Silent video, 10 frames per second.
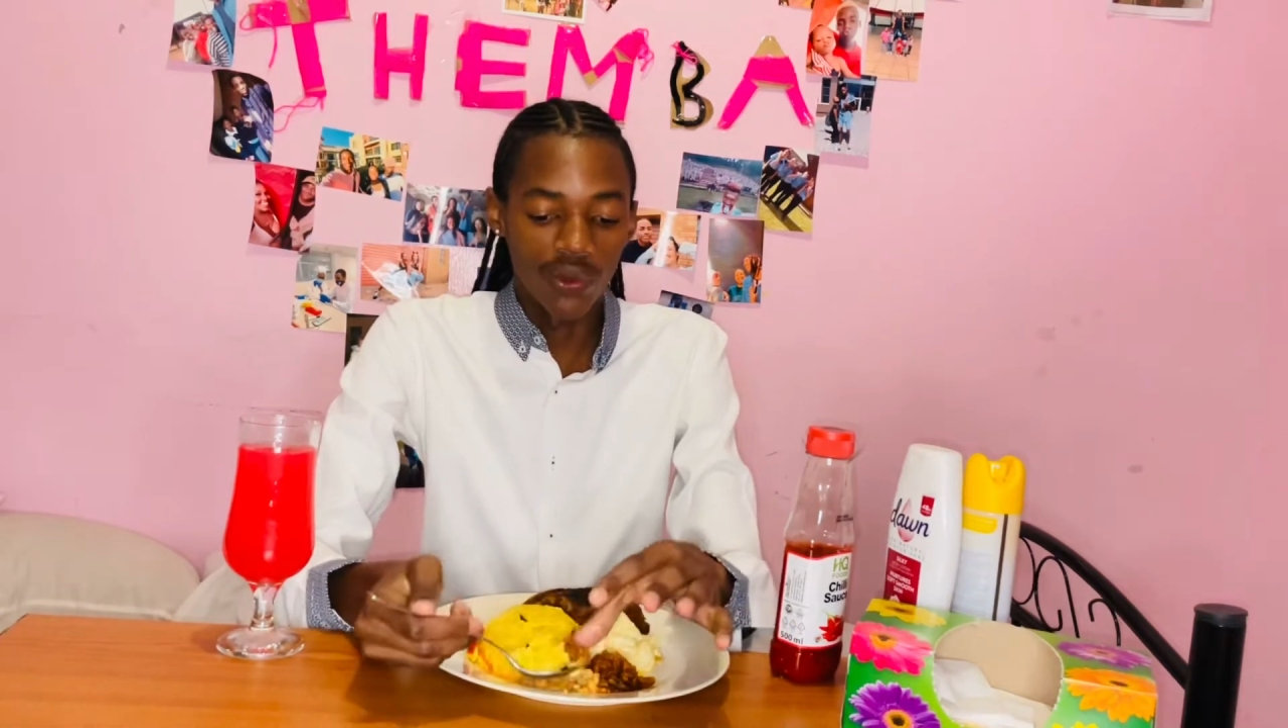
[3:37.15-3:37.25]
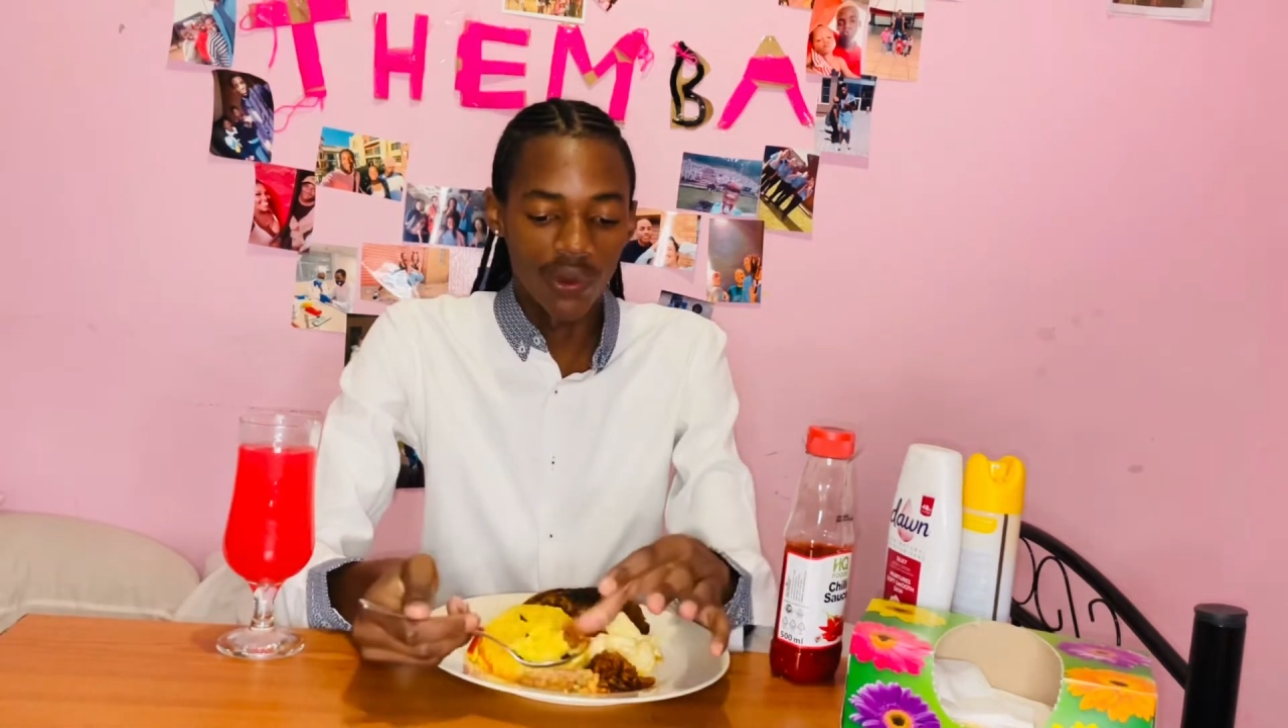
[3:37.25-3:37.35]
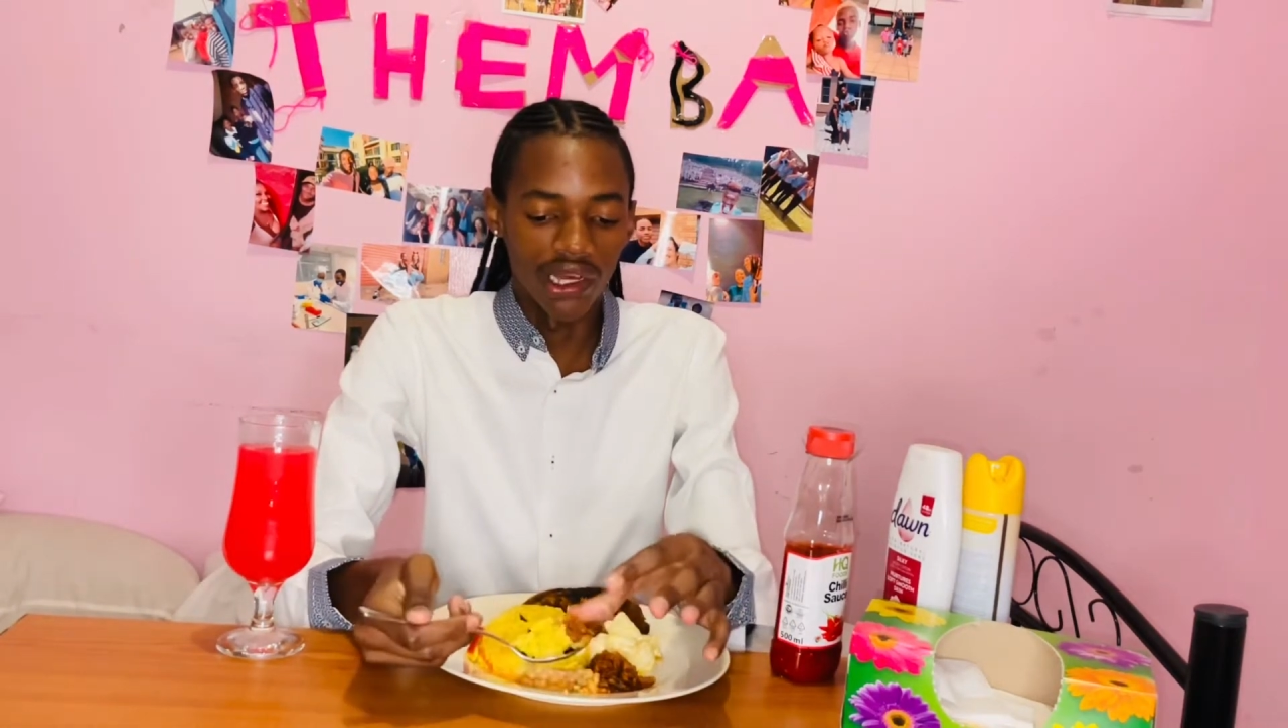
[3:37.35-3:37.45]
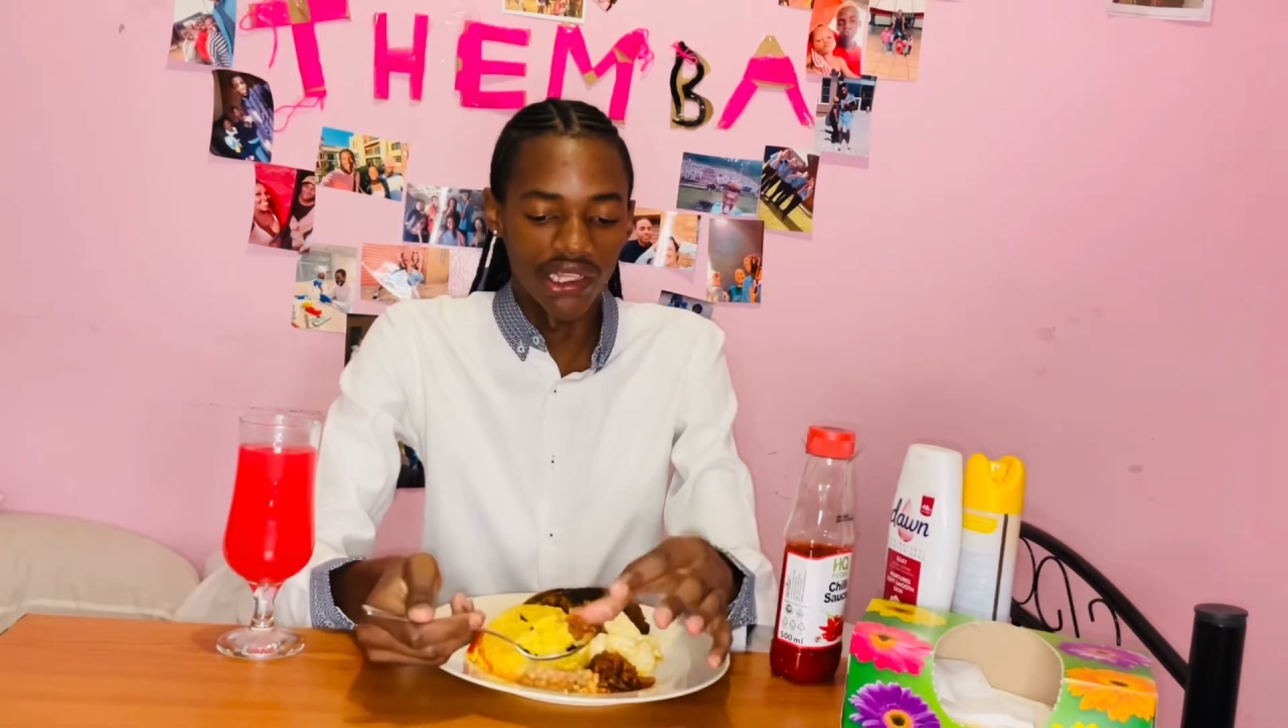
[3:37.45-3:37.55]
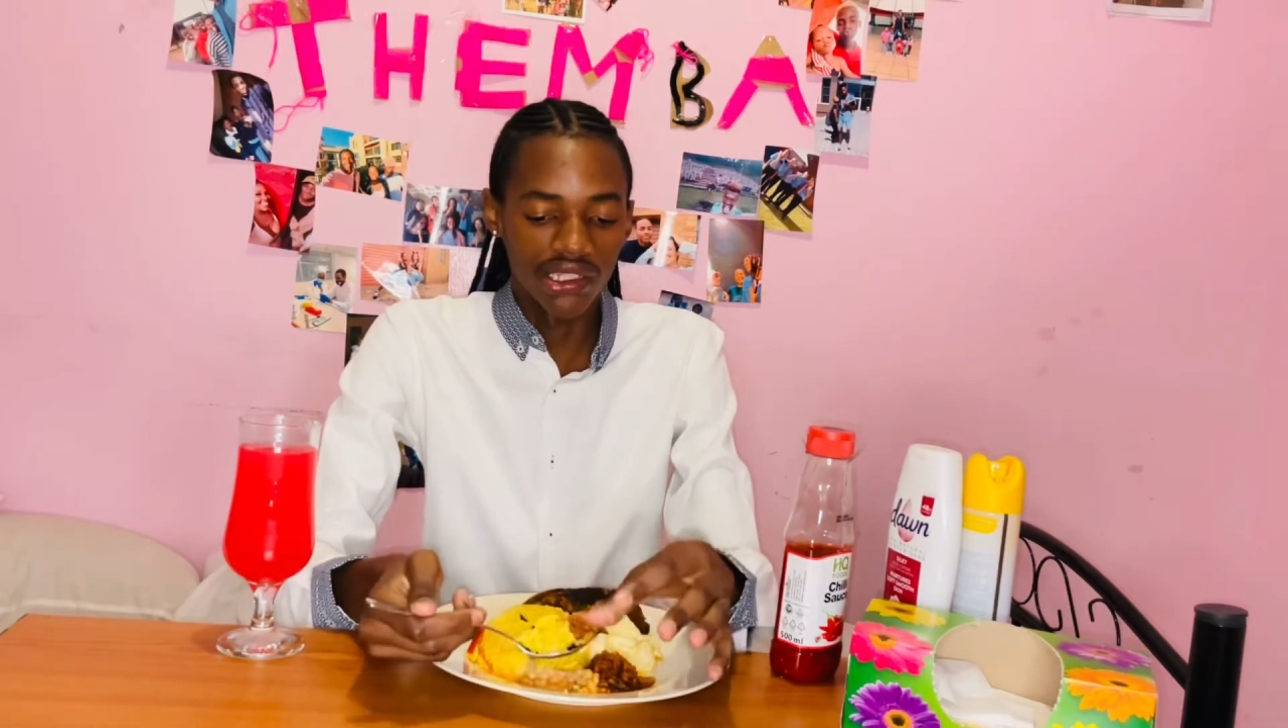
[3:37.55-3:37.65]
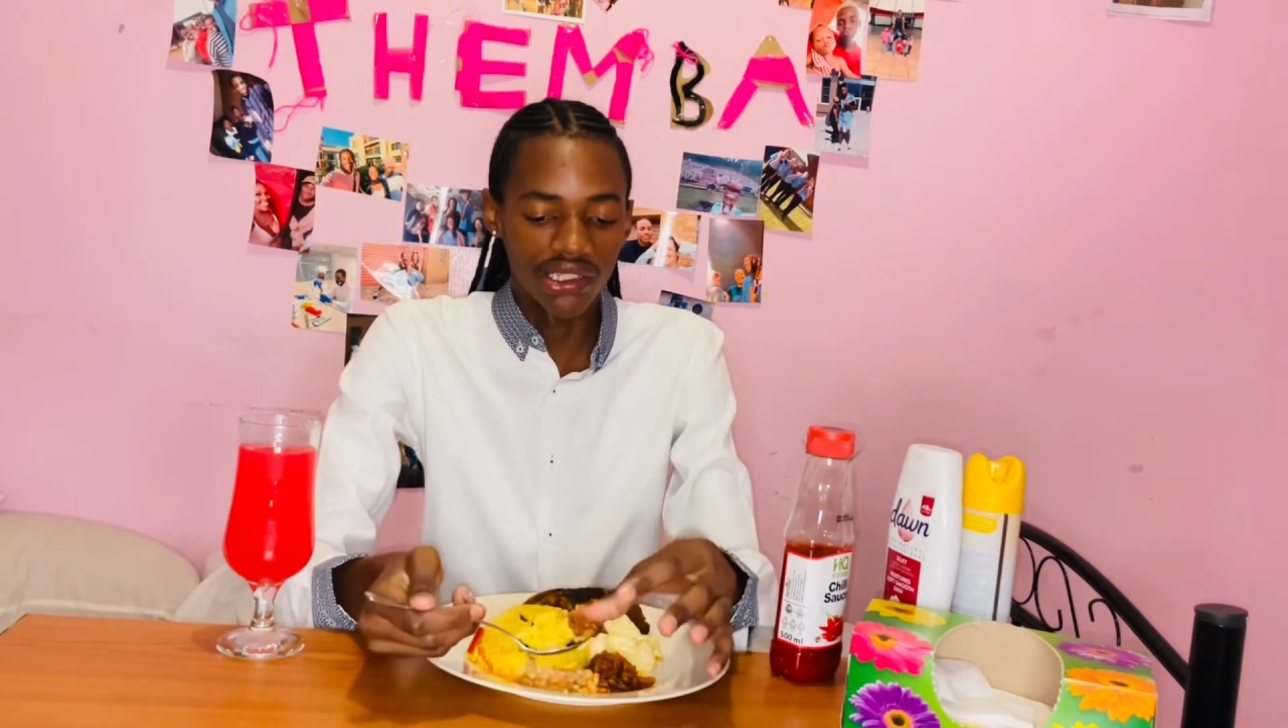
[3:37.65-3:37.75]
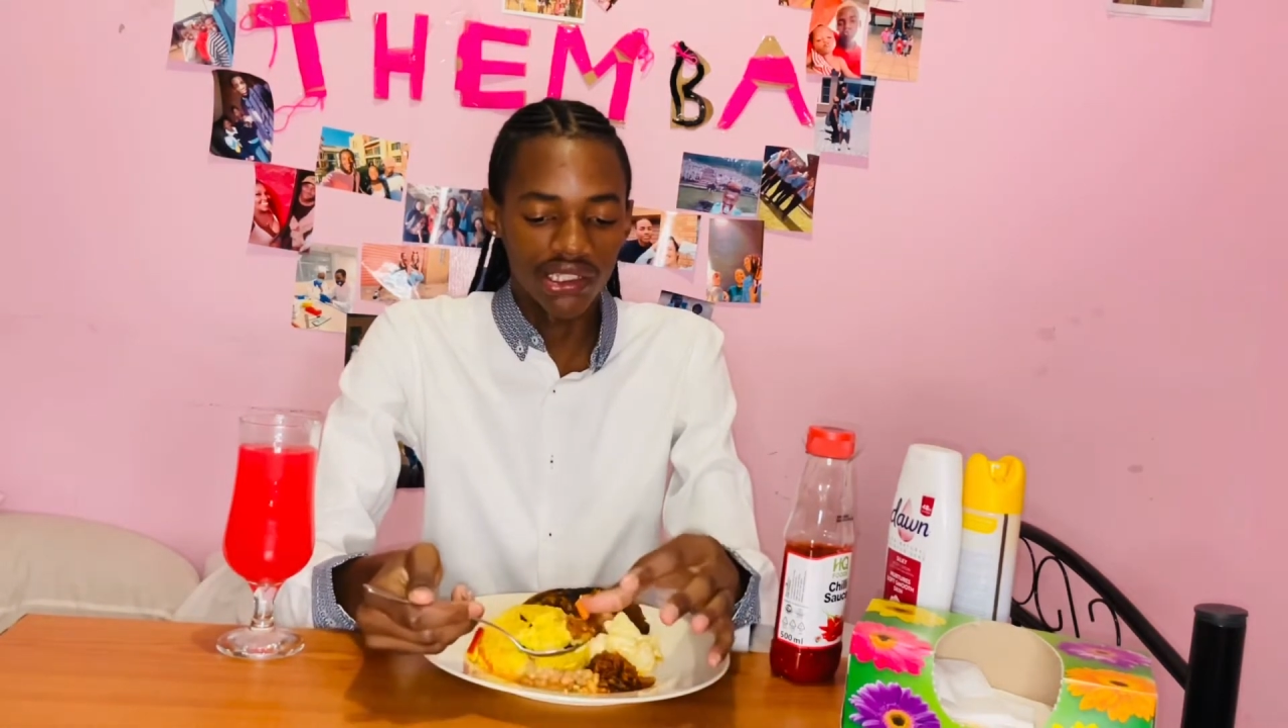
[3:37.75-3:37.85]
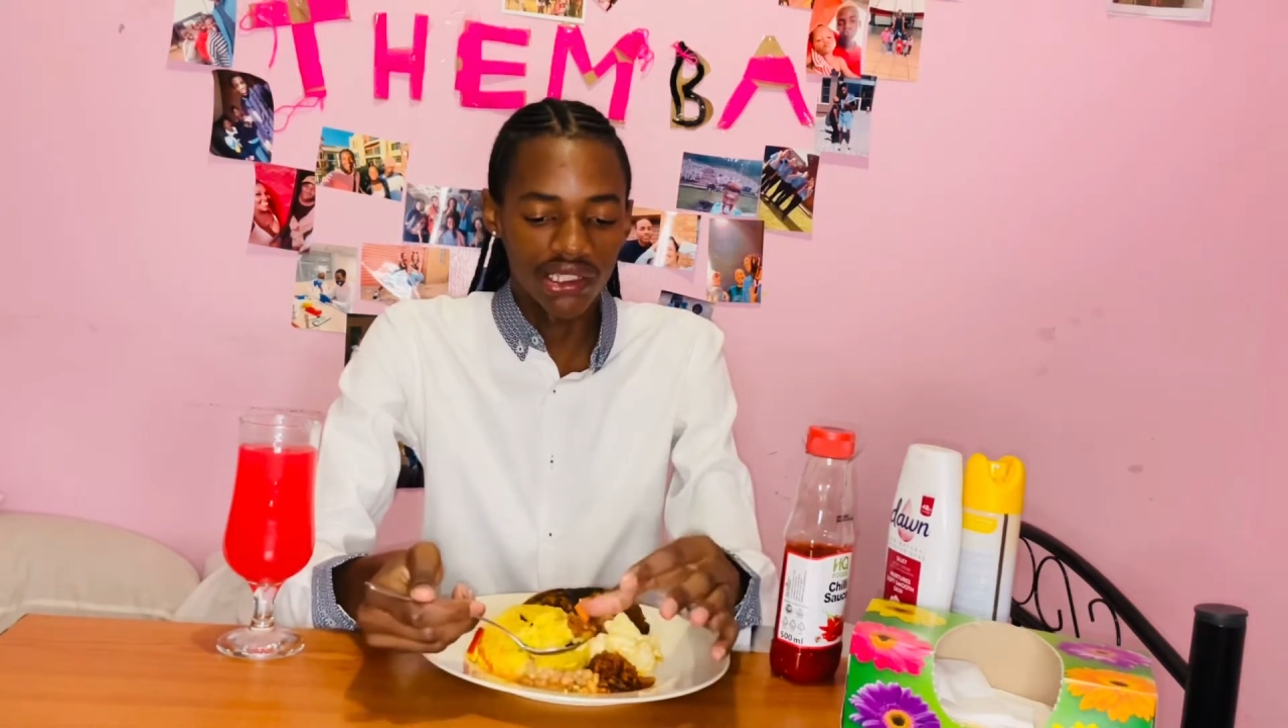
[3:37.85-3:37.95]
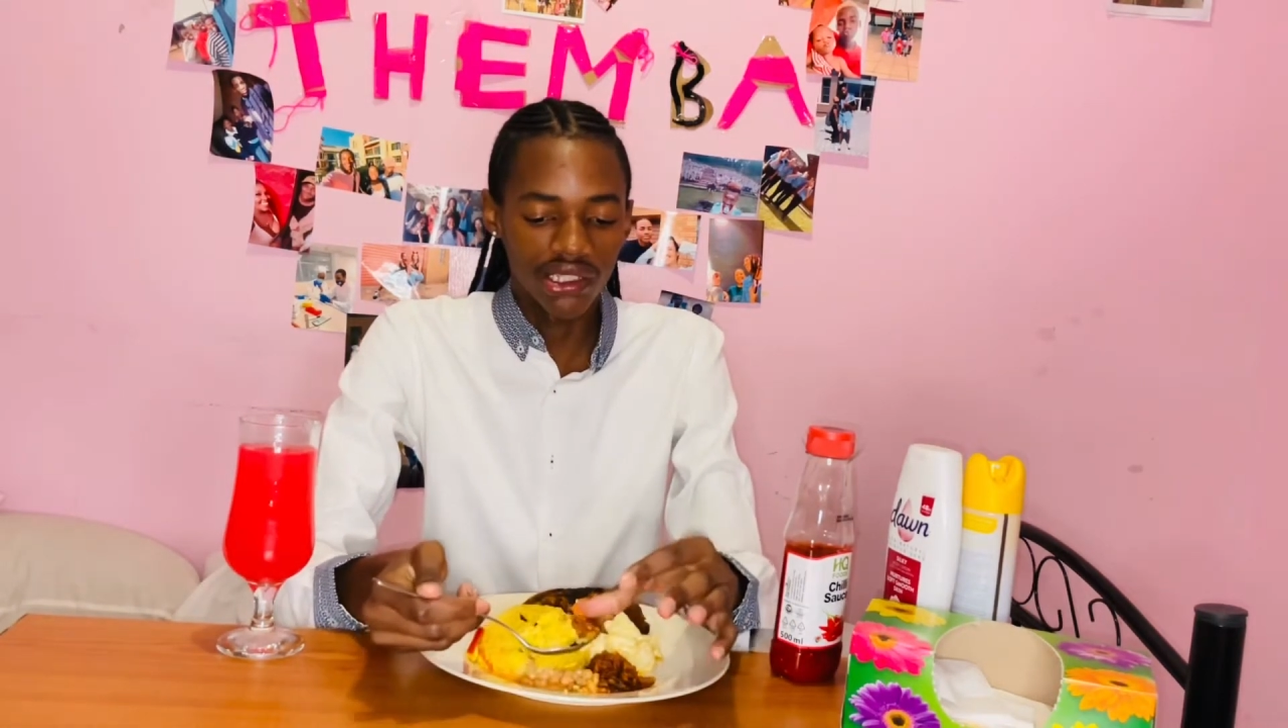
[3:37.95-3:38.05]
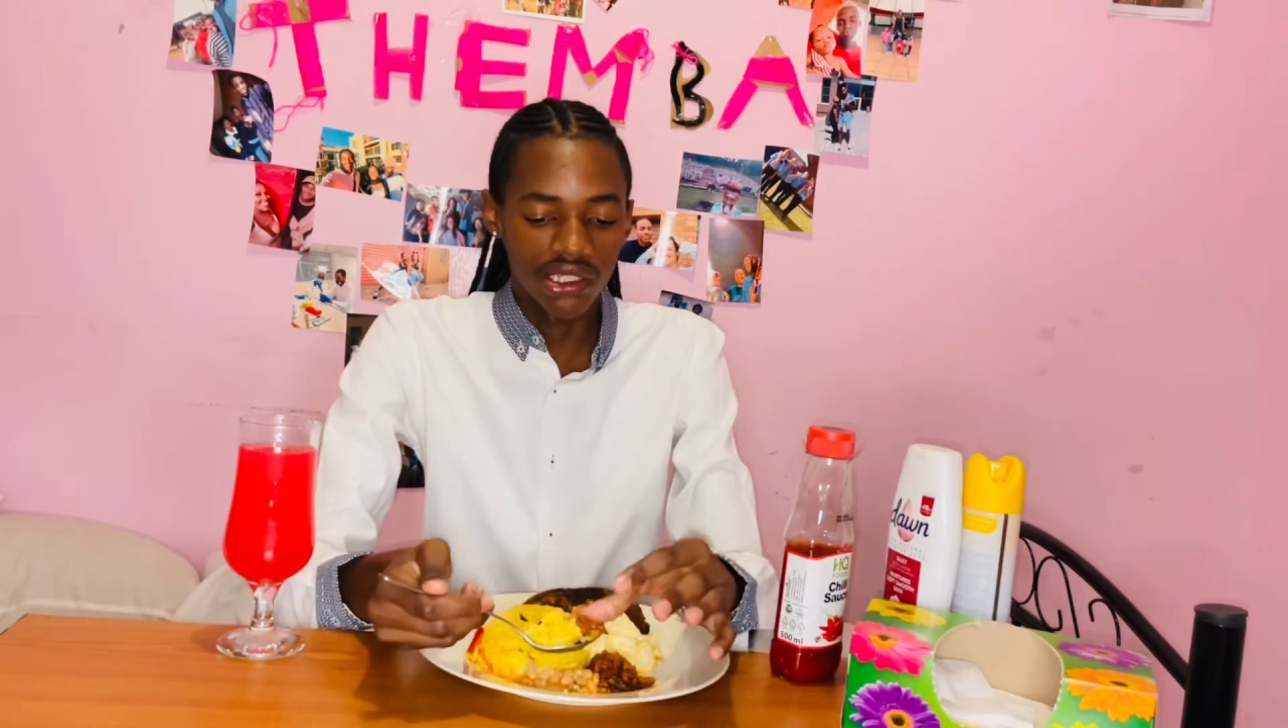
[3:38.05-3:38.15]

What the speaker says: once,